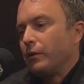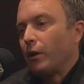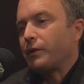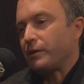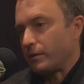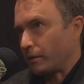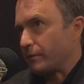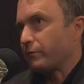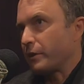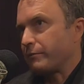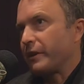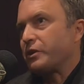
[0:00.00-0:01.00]
not the
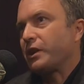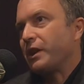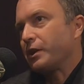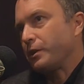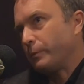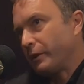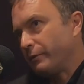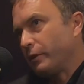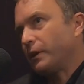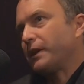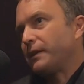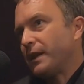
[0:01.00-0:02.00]
delivery of education, but if
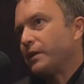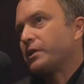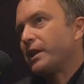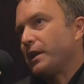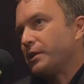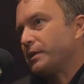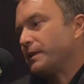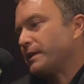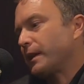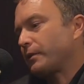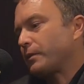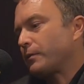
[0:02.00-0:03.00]
you look at the education
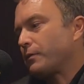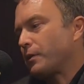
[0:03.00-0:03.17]
sector,